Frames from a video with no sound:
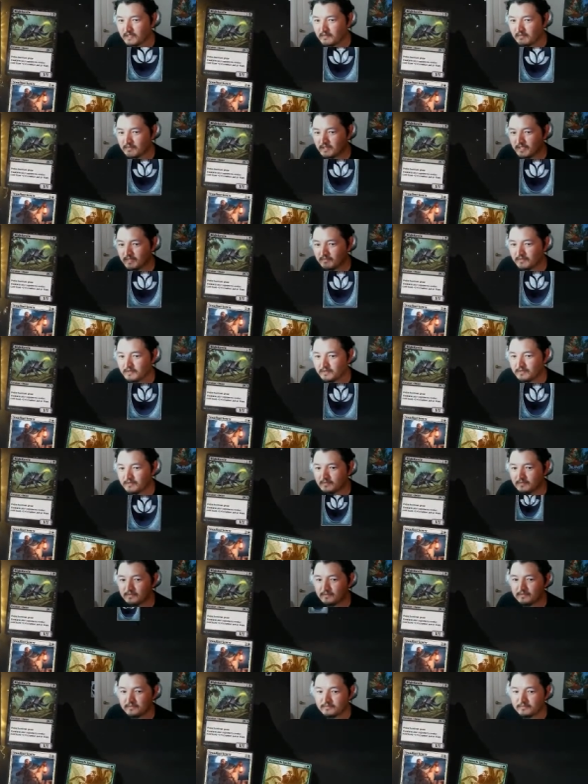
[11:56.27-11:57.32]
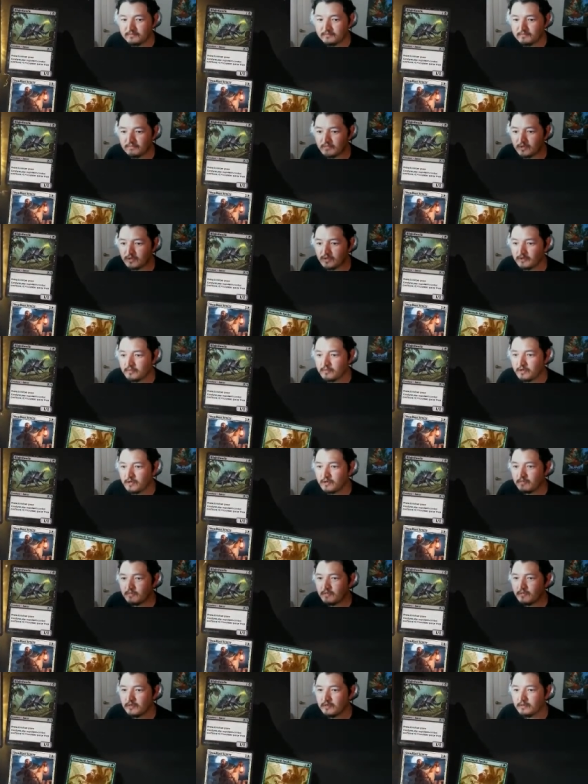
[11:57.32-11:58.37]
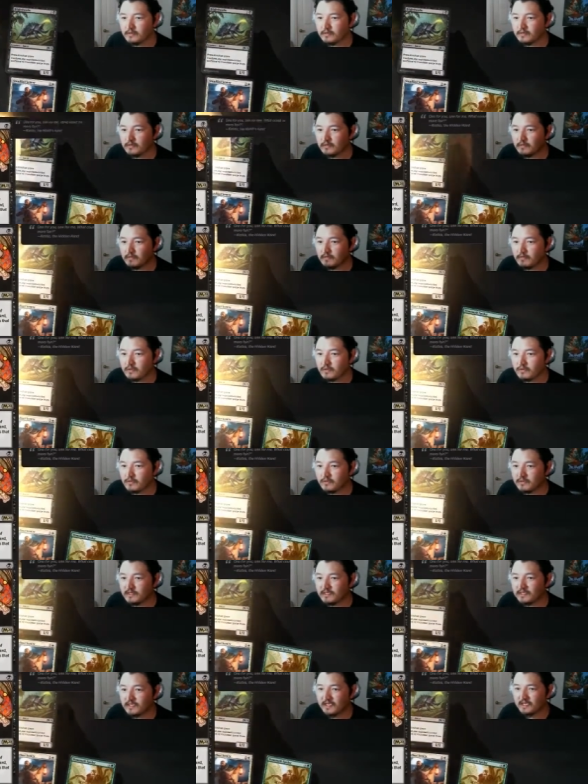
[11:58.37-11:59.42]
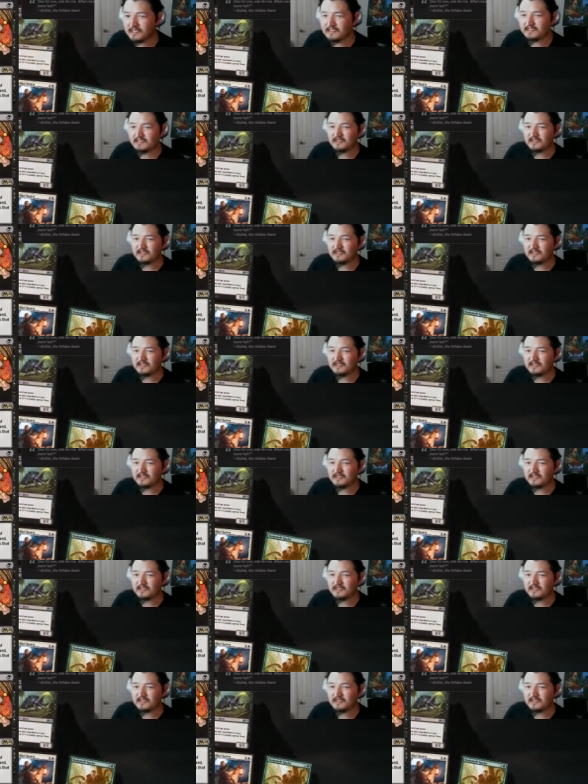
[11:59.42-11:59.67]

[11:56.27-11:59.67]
Blight Beetle. Murder. Murder was the case